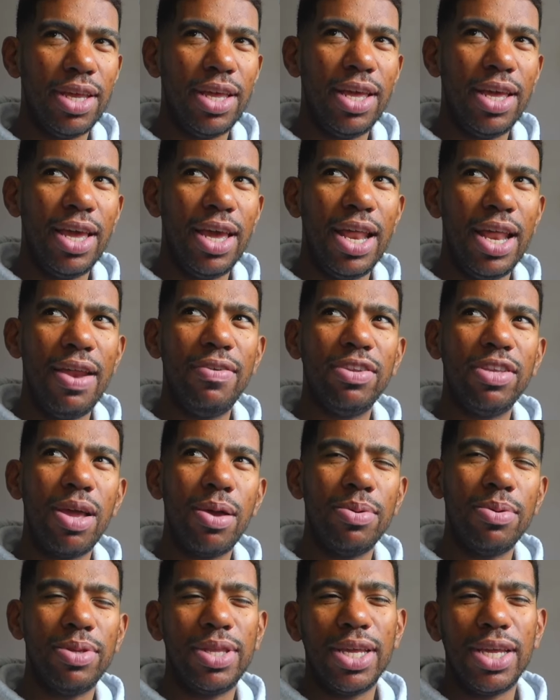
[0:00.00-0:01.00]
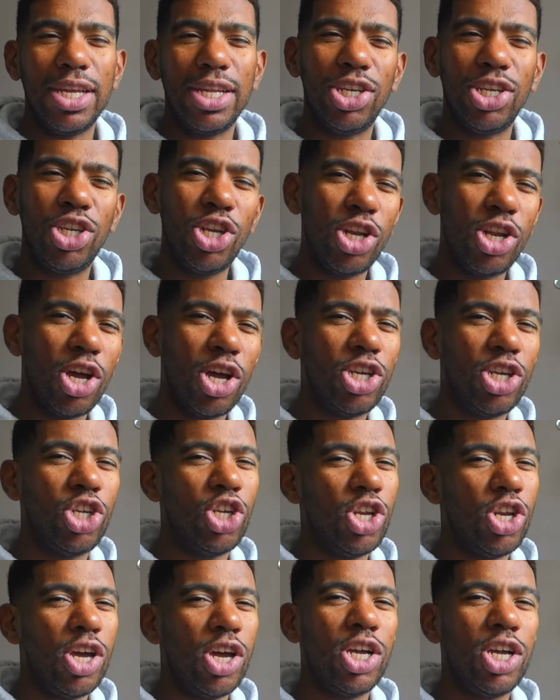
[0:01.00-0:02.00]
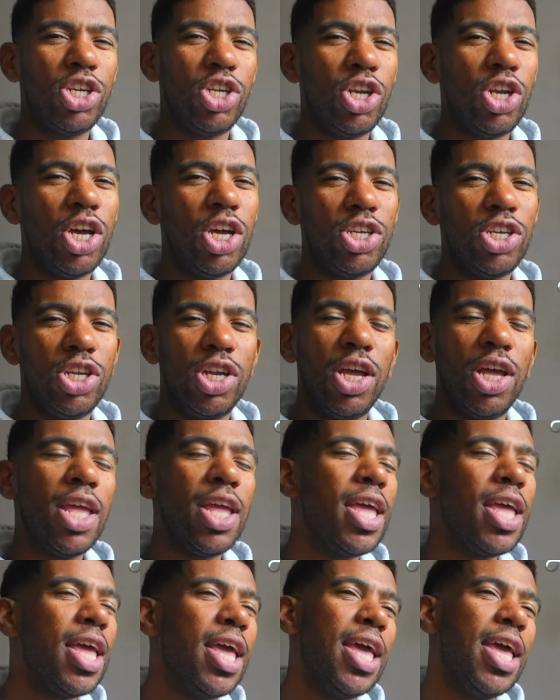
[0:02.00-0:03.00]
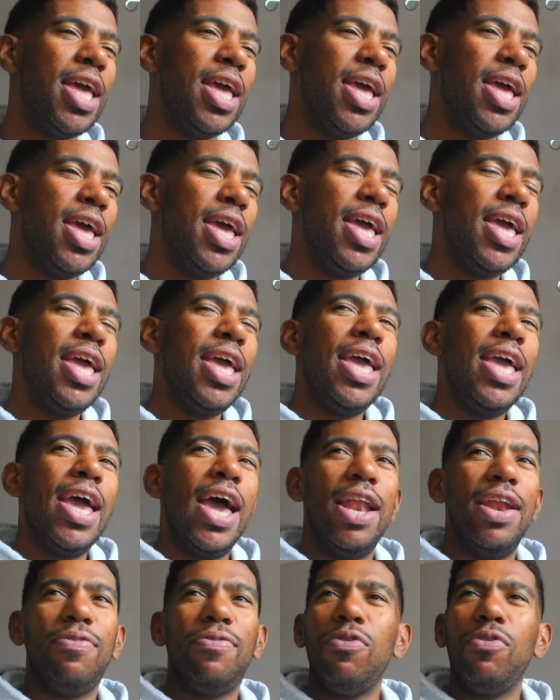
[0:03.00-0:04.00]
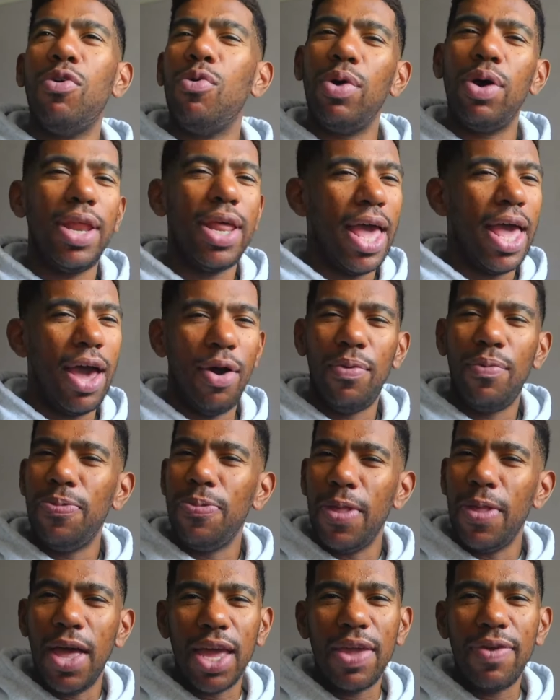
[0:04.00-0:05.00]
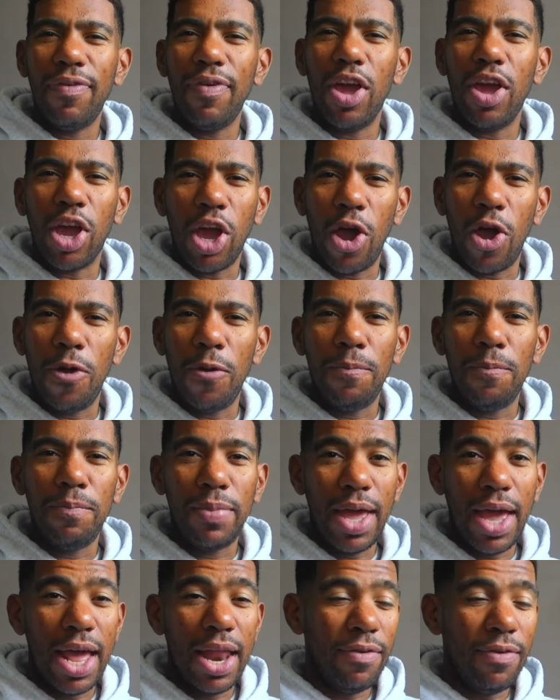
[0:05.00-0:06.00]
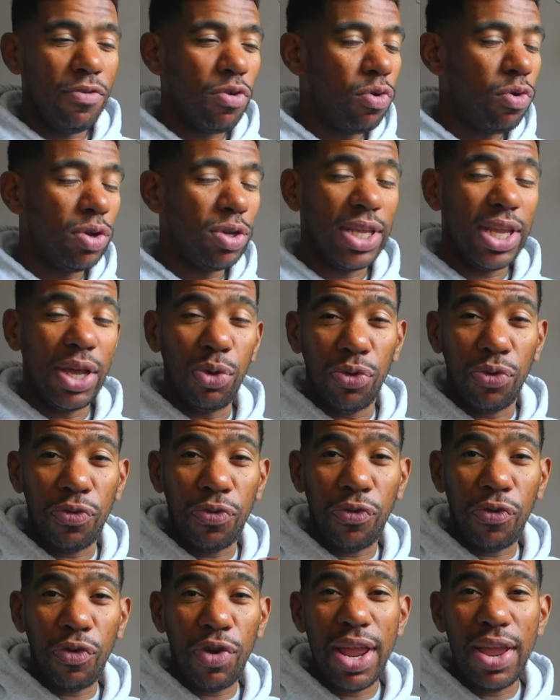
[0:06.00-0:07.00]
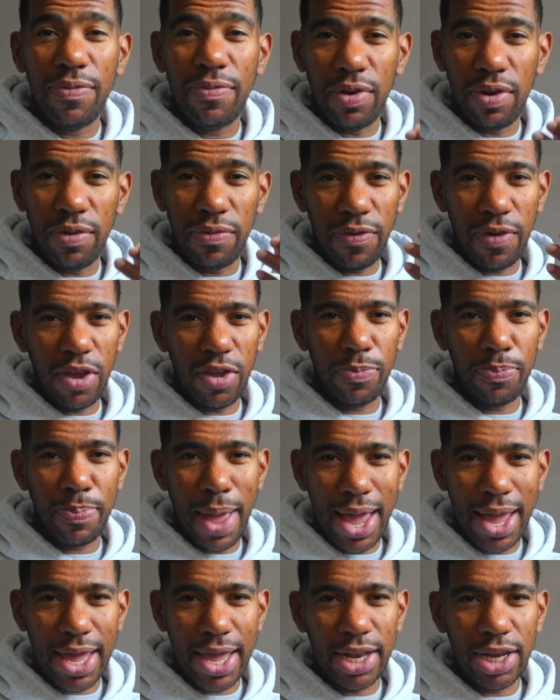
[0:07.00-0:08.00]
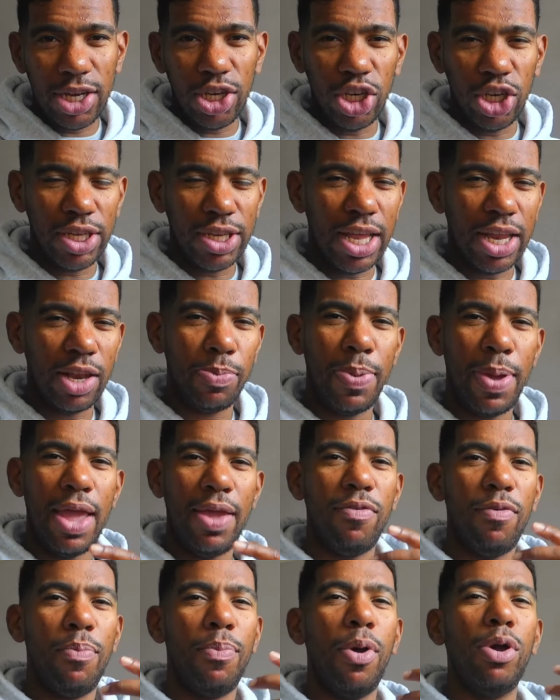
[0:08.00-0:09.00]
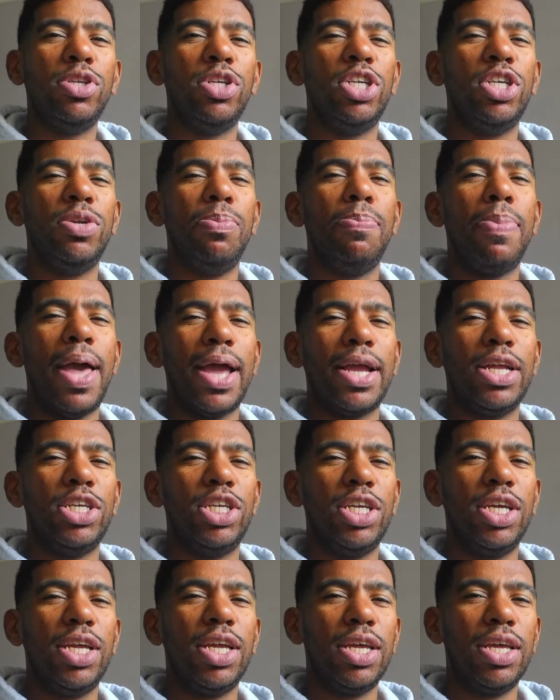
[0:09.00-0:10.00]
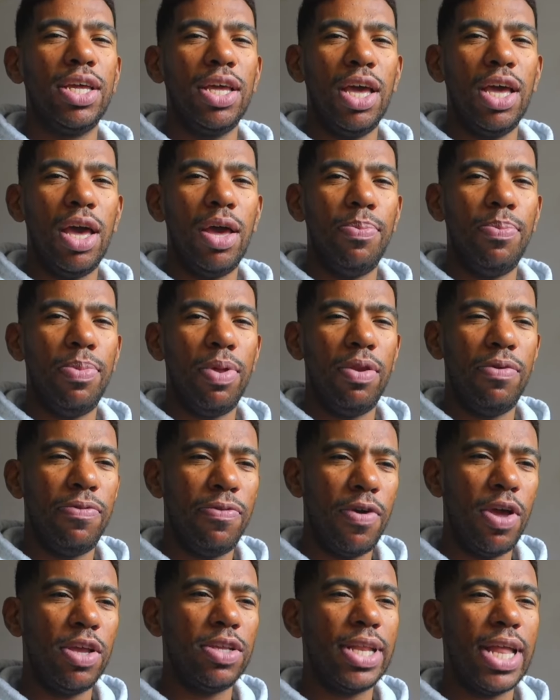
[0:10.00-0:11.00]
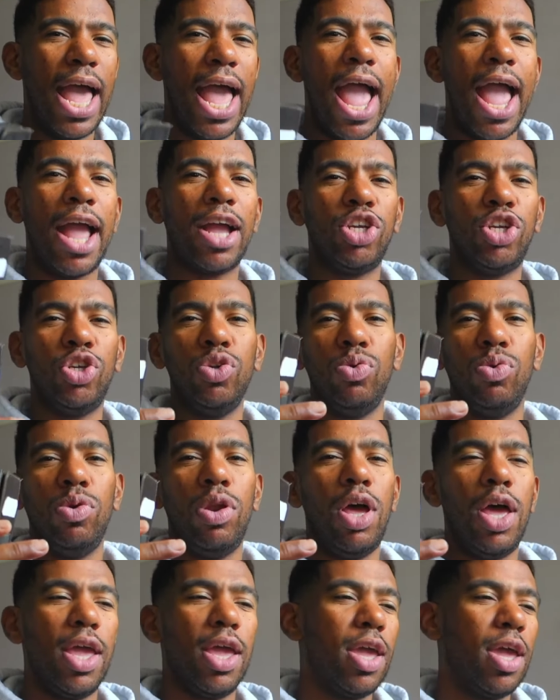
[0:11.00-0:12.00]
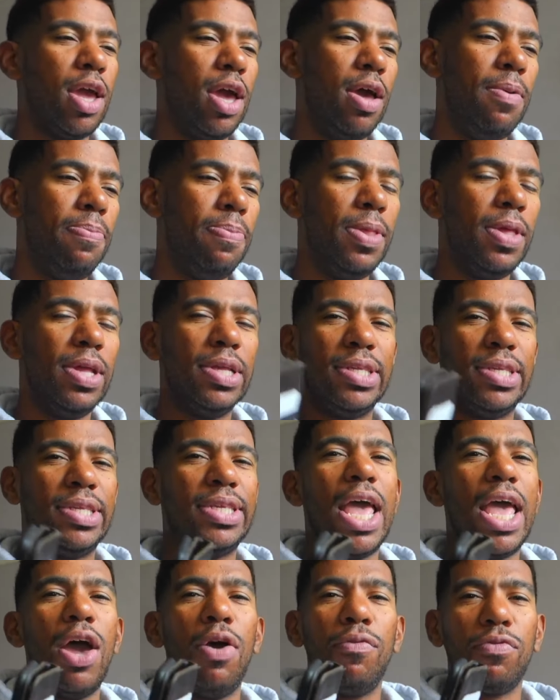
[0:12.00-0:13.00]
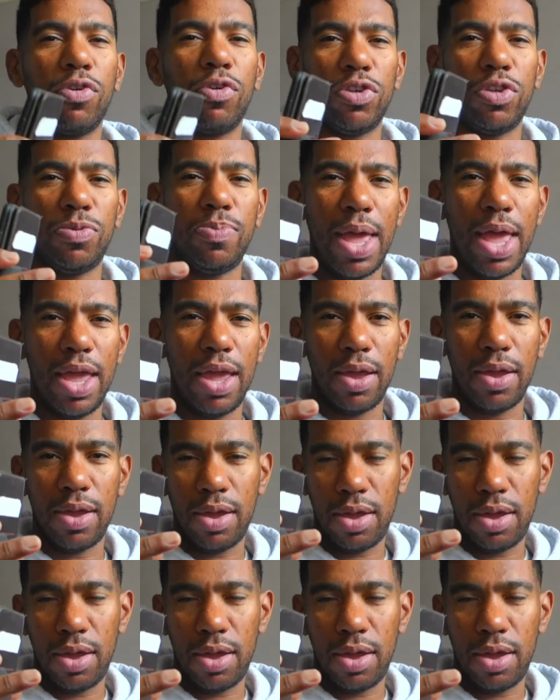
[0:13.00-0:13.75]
And every time I was thinking, should I, shouldn't I, should I, shouldn't I? And I thought, what the hell? I give it a go and of course it was free for the first package you just had to pay for postage and packaging um, but the first actual like um, set of cosmetic